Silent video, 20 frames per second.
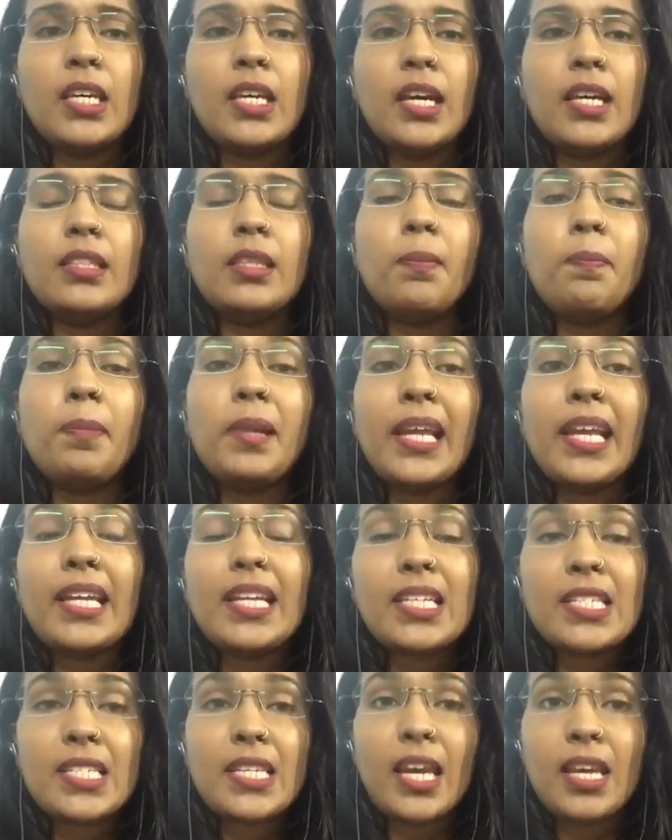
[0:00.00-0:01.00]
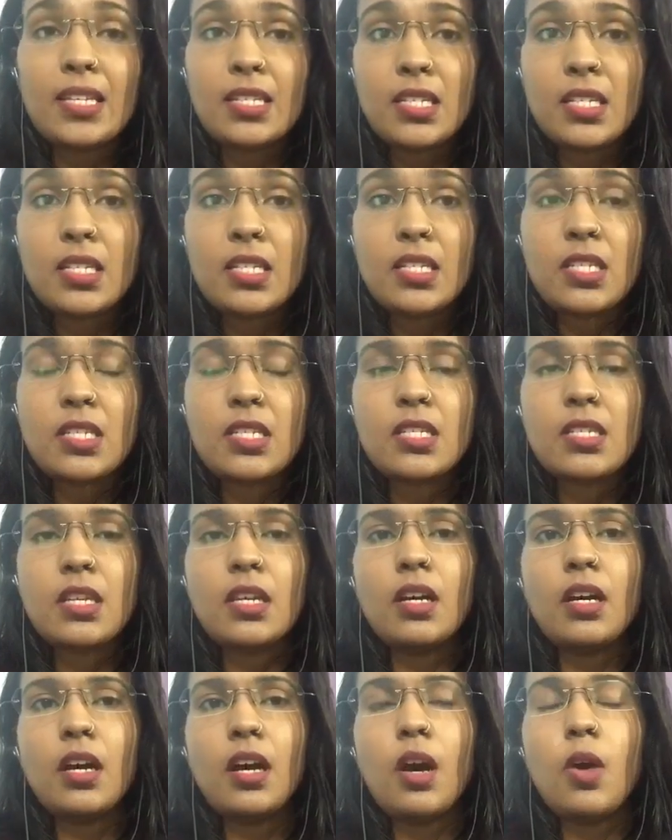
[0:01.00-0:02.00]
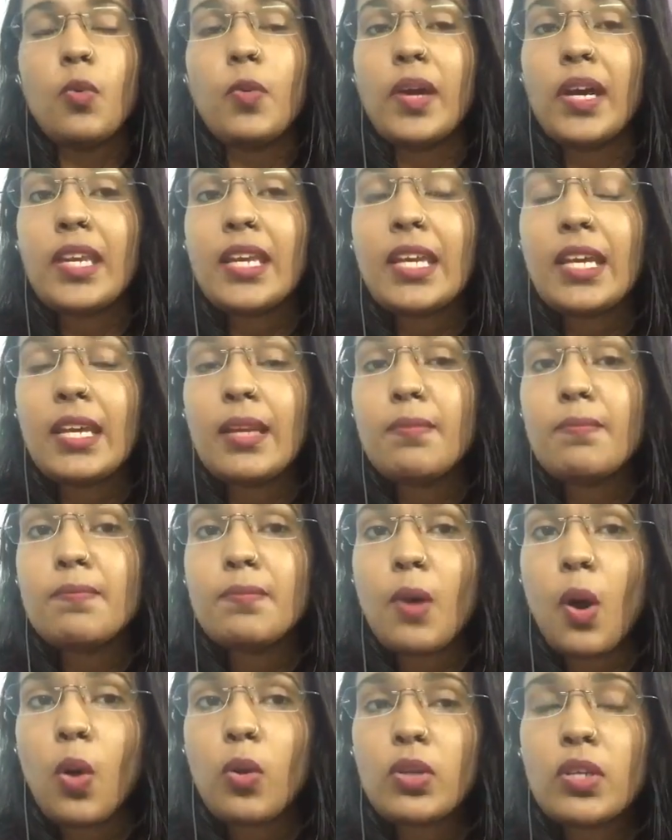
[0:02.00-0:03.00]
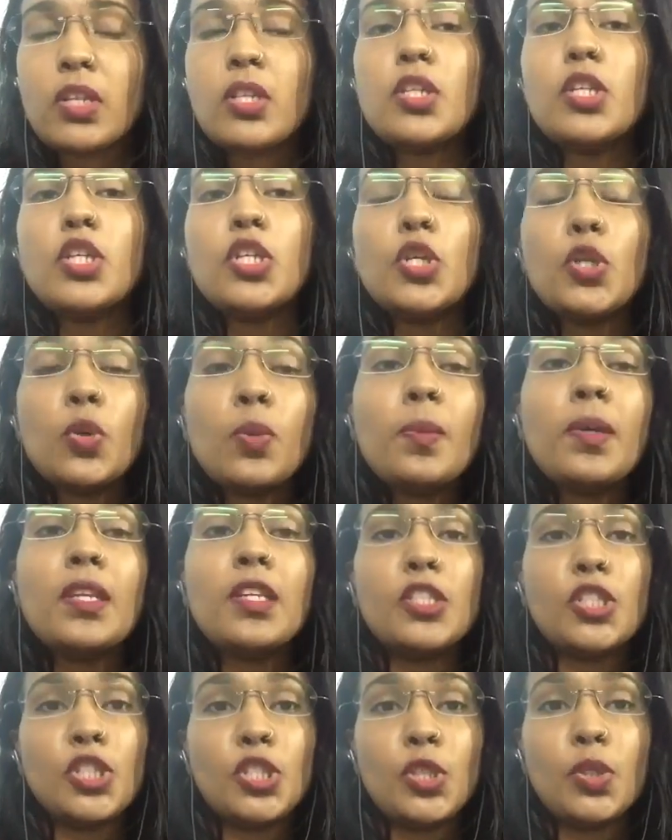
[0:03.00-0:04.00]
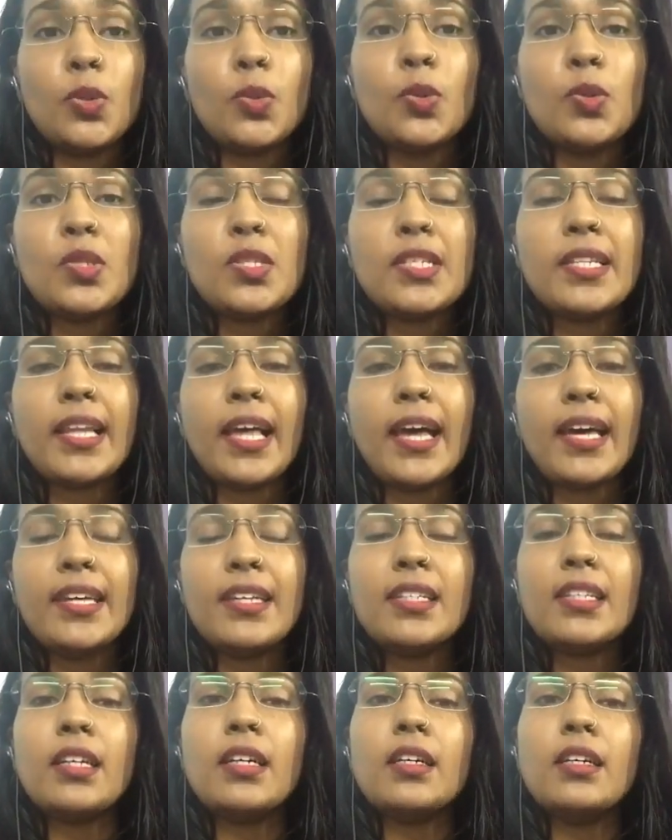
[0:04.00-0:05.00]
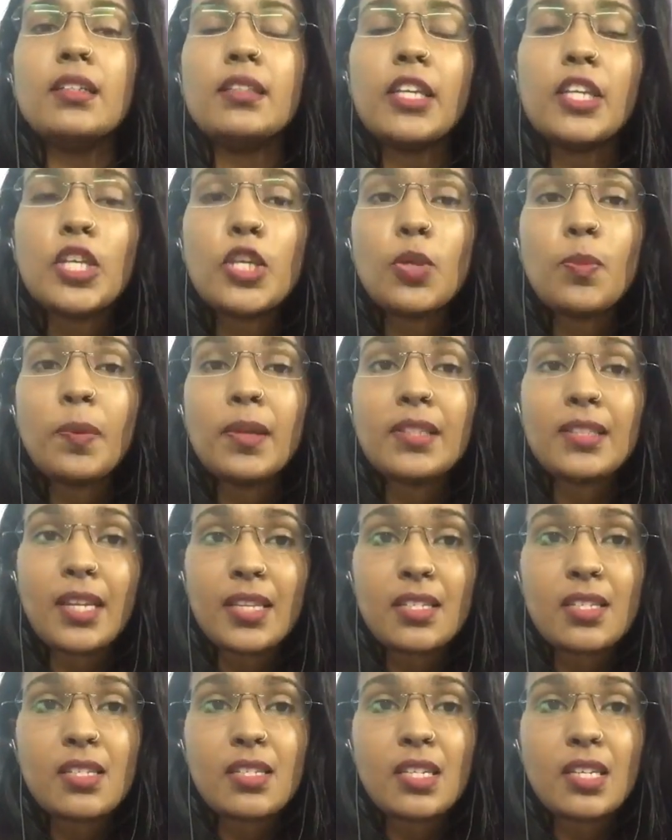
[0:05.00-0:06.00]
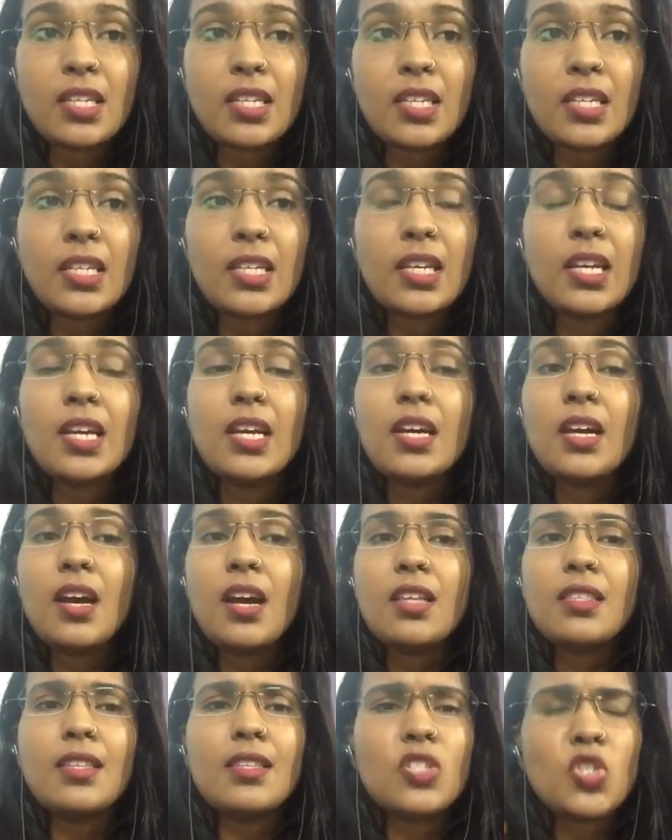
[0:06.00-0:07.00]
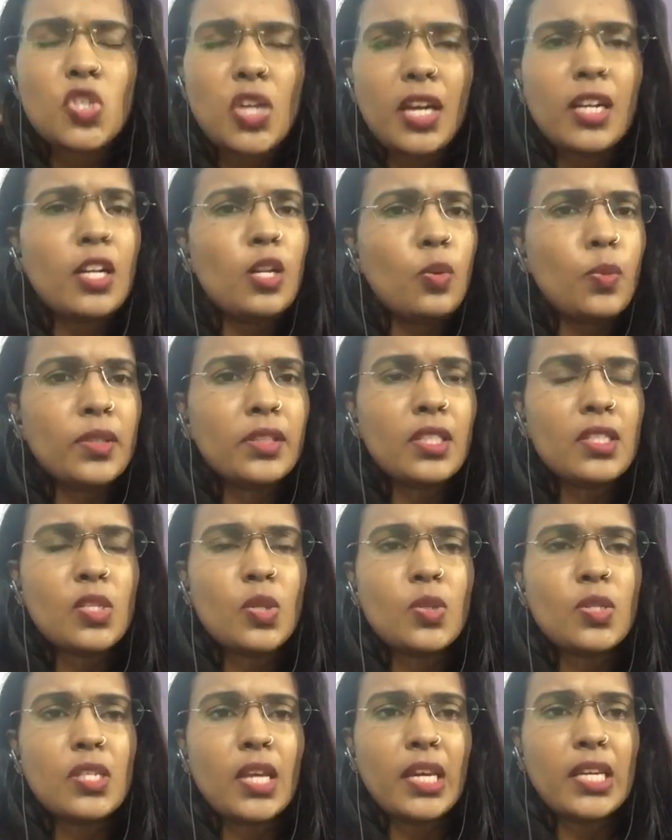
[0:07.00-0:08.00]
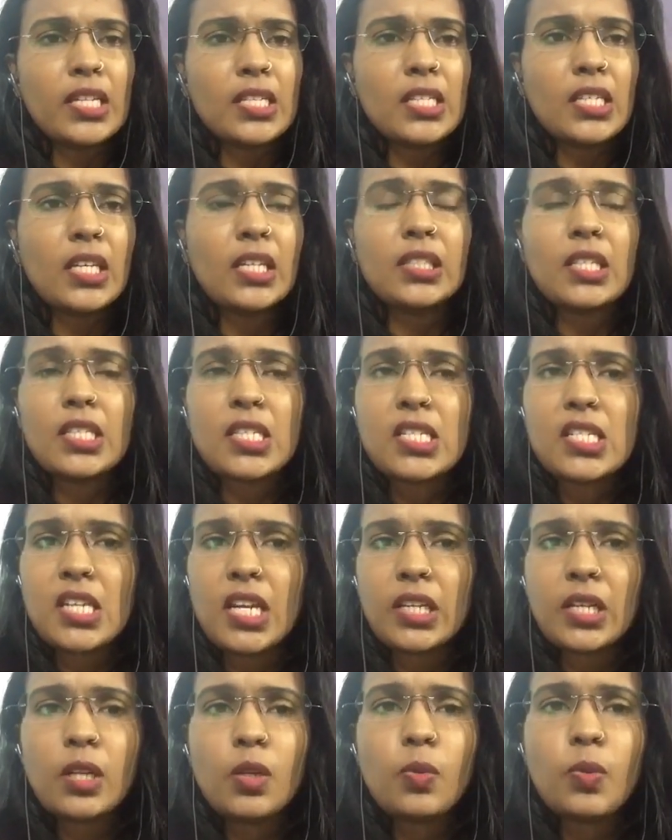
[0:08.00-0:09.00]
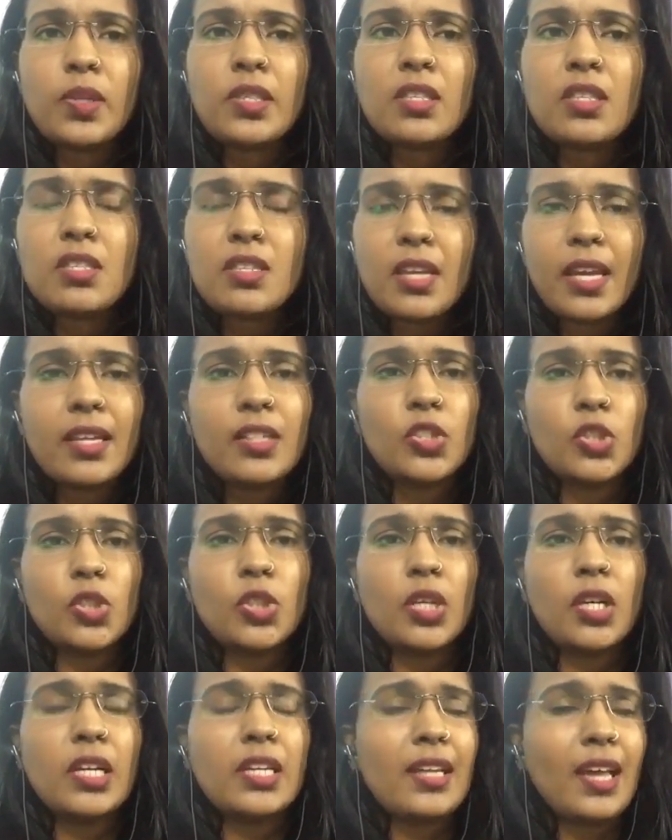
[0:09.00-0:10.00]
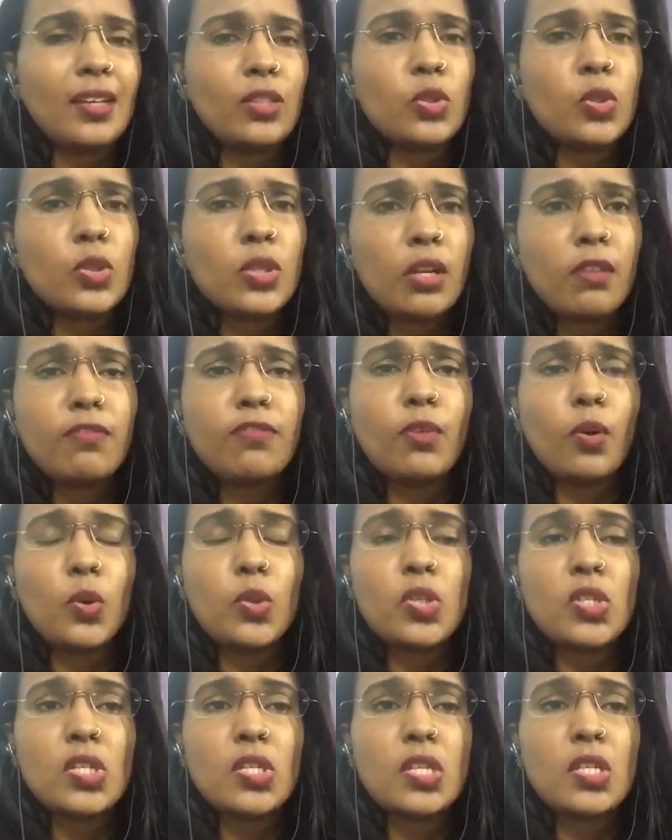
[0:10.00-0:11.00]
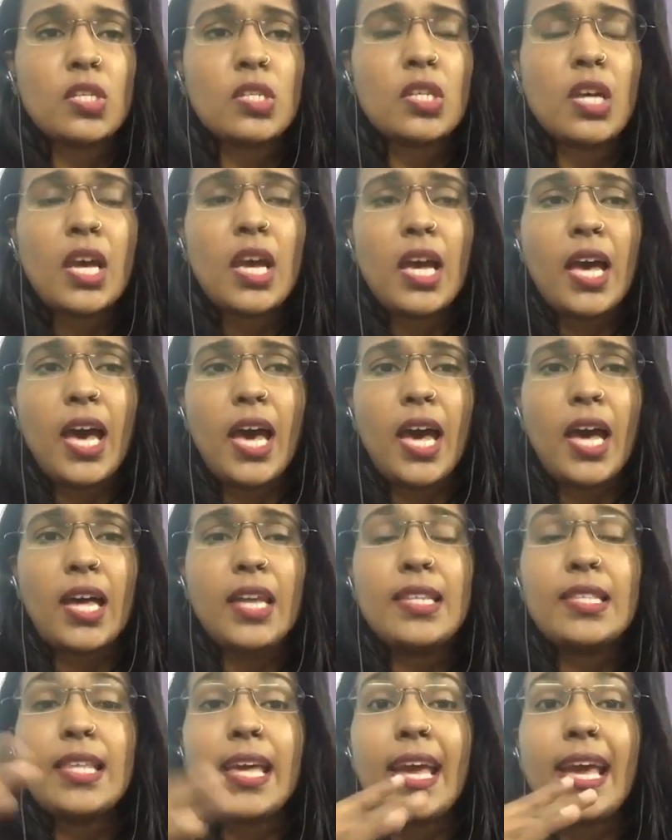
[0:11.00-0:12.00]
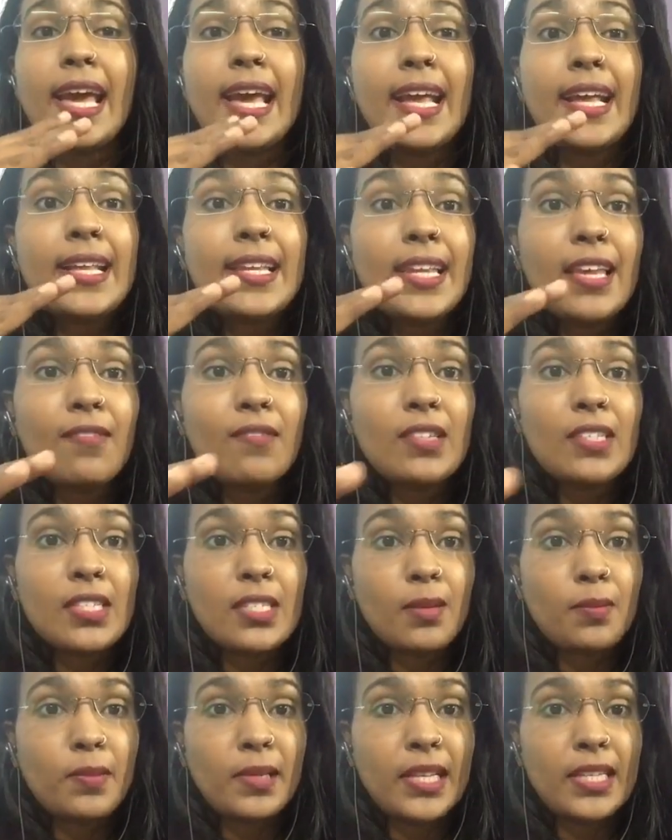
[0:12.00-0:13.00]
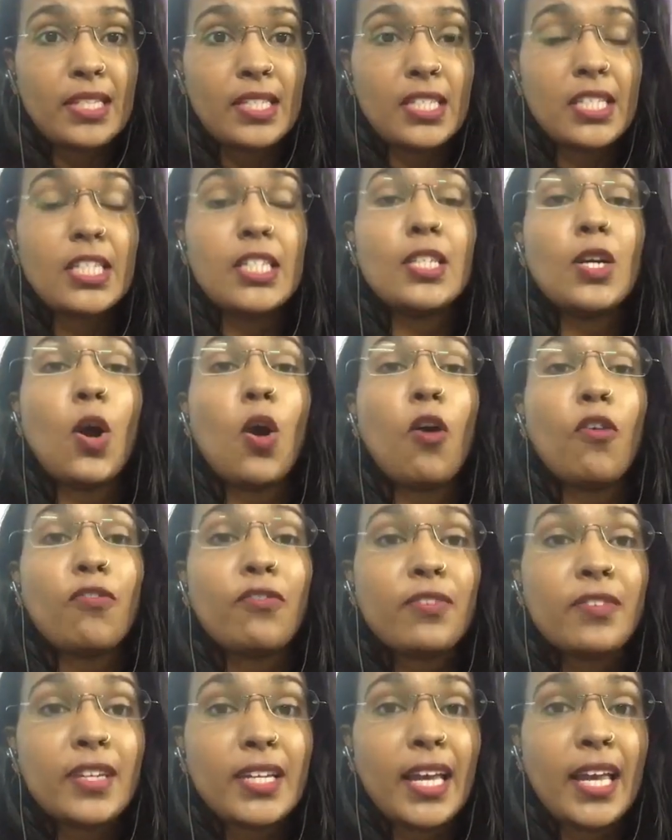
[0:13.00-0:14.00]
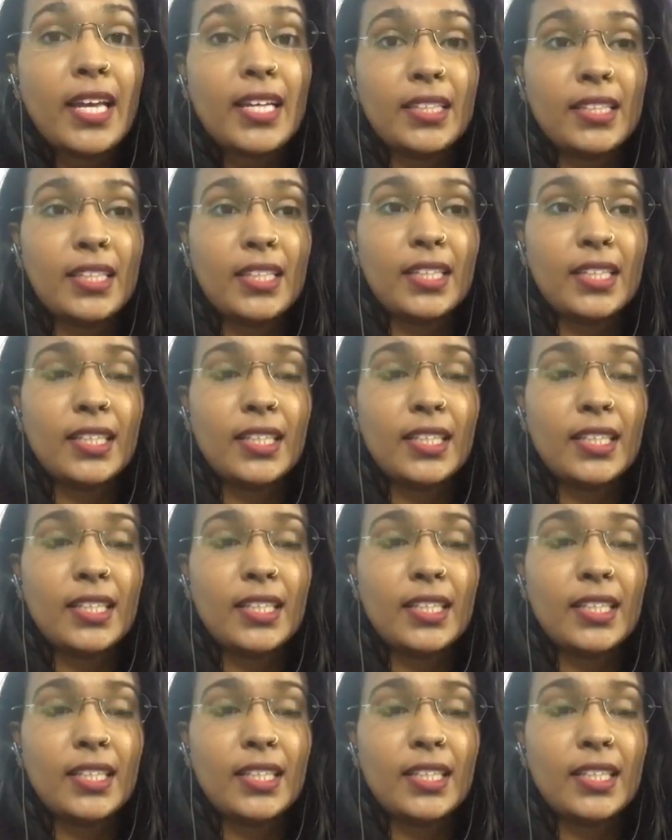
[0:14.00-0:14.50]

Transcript: The play discusses very important human issues like the human destiny, the struggle with the society, the struggle with nature, natural forces, and the inevitability of death,